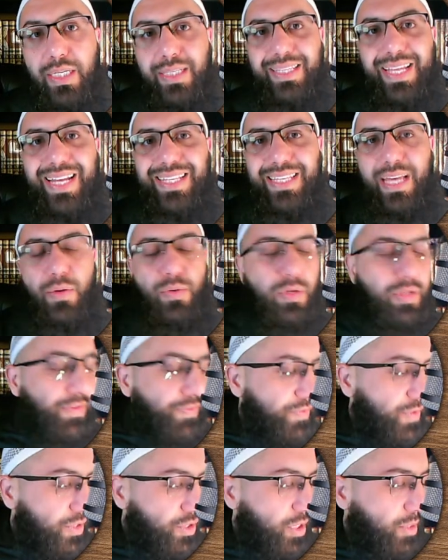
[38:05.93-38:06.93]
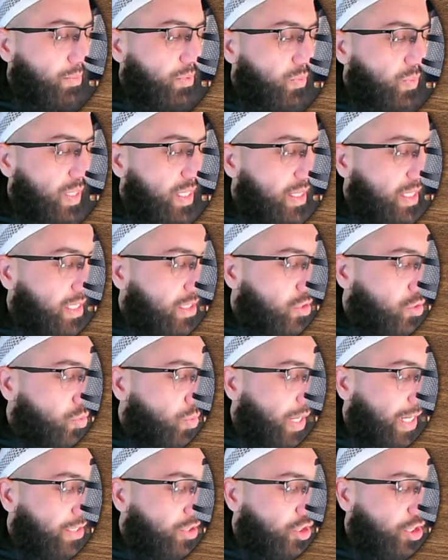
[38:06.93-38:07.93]
That's how you differentiate between these two
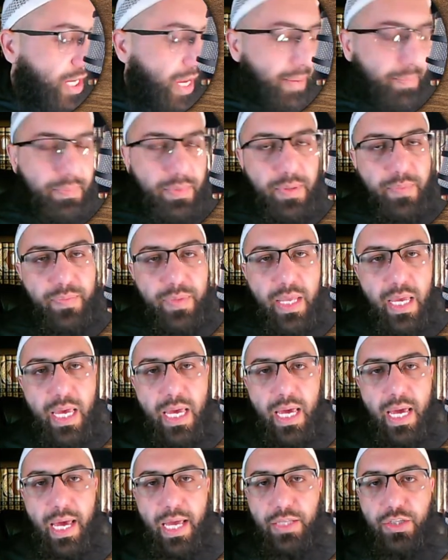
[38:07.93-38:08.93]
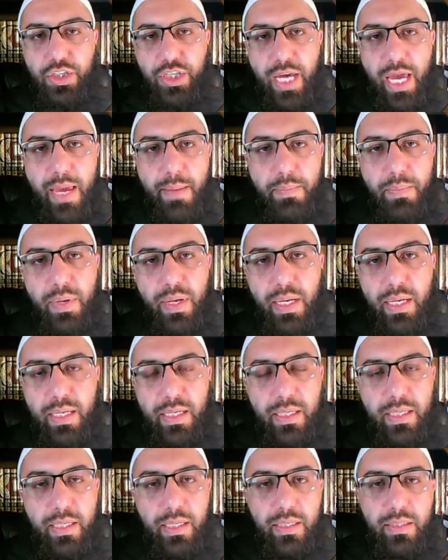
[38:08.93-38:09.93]
in shape. In shape,
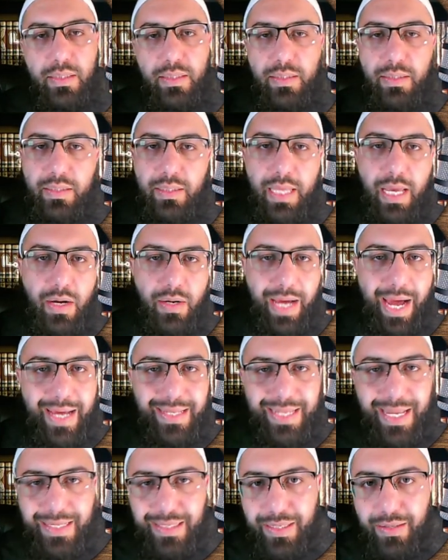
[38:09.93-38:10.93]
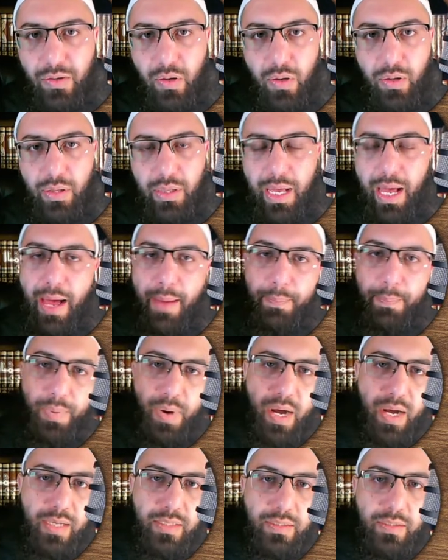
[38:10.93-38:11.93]
they're identical,
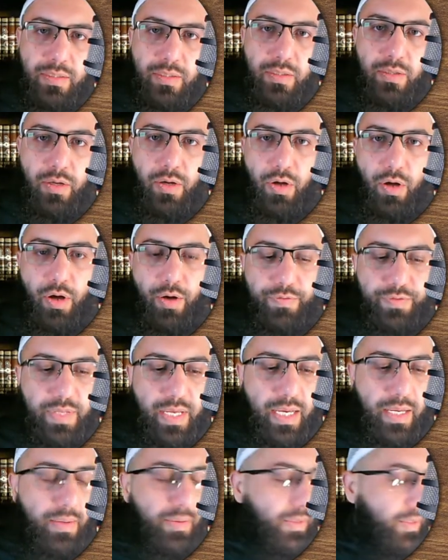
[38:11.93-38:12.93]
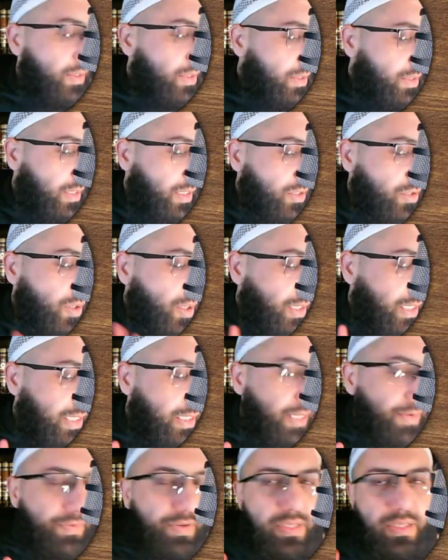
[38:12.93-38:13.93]
apart of the, there's
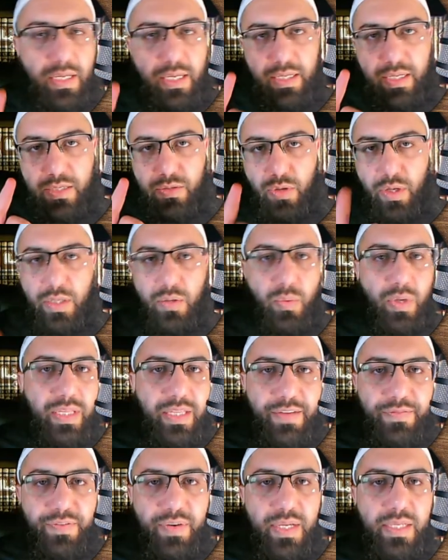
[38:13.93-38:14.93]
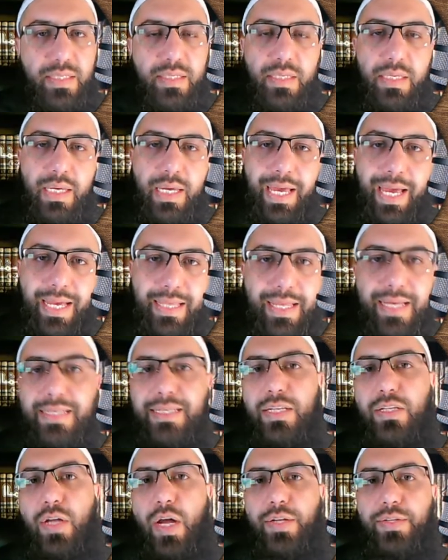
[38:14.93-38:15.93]
only one difference, and that's the
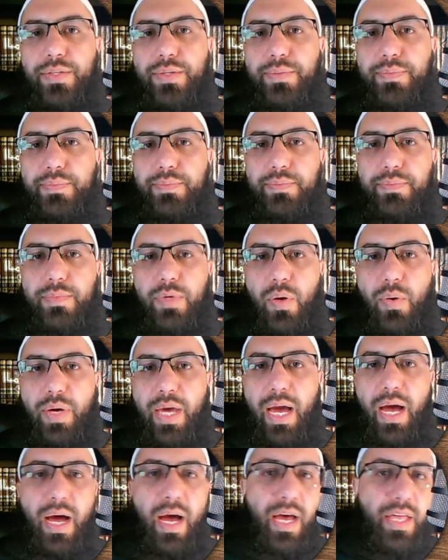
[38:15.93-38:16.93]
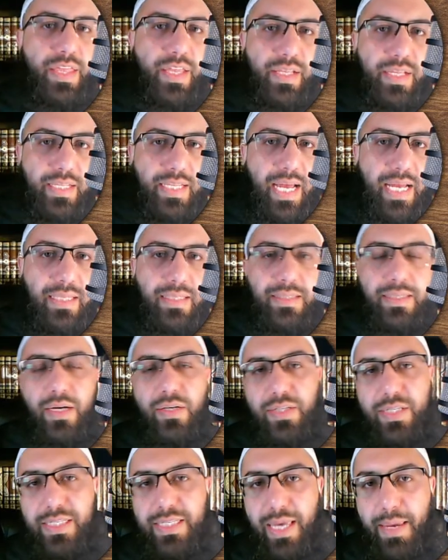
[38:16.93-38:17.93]
dot. Okay, other than that, they're the
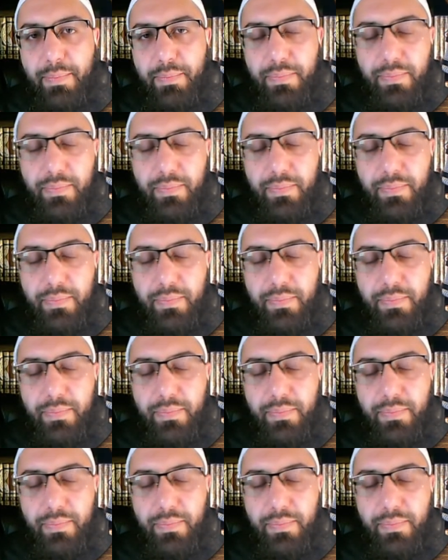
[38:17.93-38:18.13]
same.